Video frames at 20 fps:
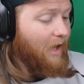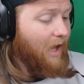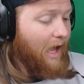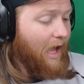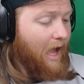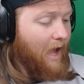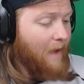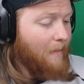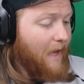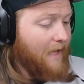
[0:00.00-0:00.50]

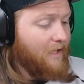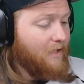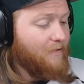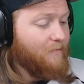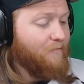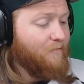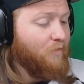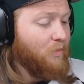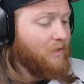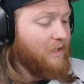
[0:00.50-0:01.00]
I
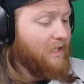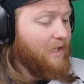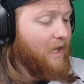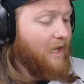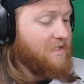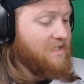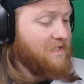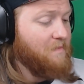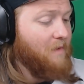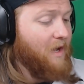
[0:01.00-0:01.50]
could fully
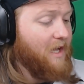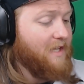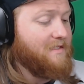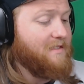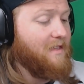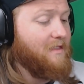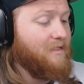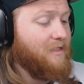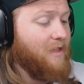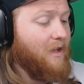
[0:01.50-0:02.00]
customize
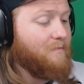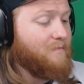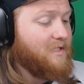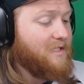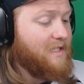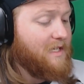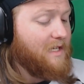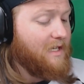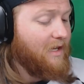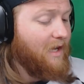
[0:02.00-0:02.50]
the
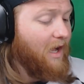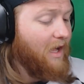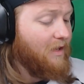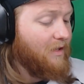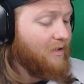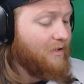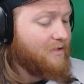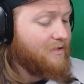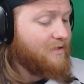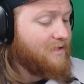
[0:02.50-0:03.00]
thumbstick
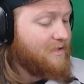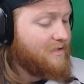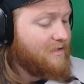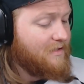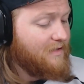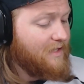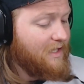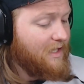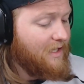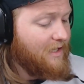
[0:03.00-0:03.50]
colors,
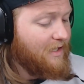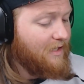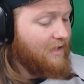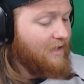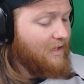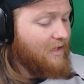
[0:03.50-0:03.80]
the